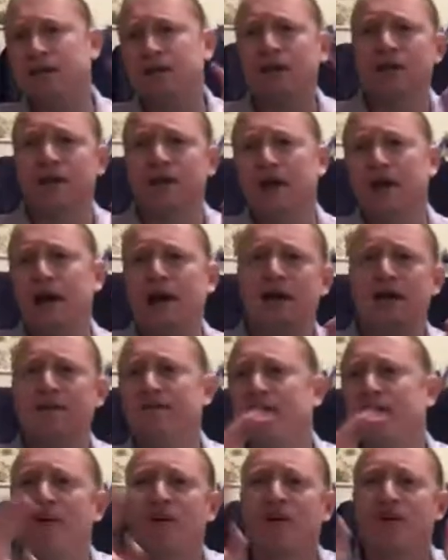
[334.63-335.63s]
or a
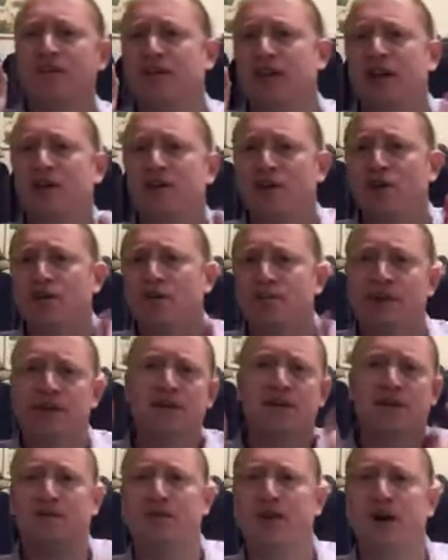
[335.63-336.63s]
very quick
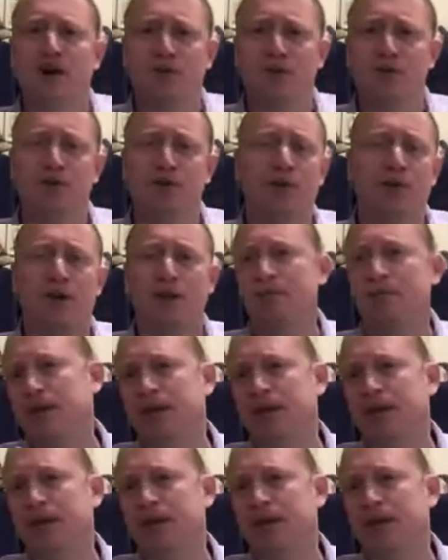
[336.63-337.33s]
multiplexer,